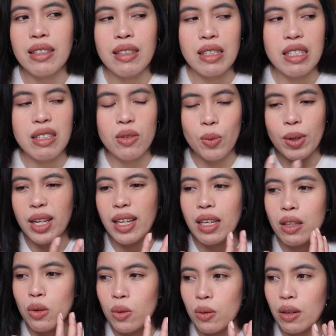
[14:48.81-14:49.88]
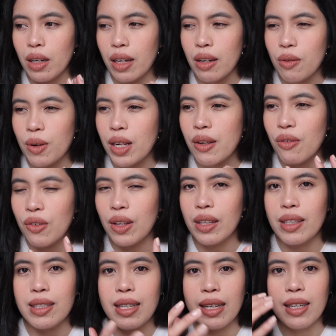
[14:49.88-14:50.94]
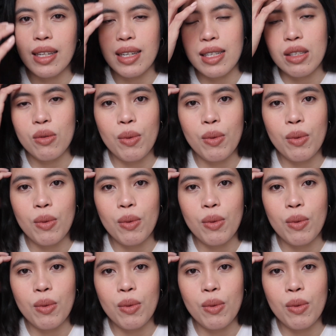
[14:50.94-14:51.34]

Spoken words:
it's really, I really feel the tackiness,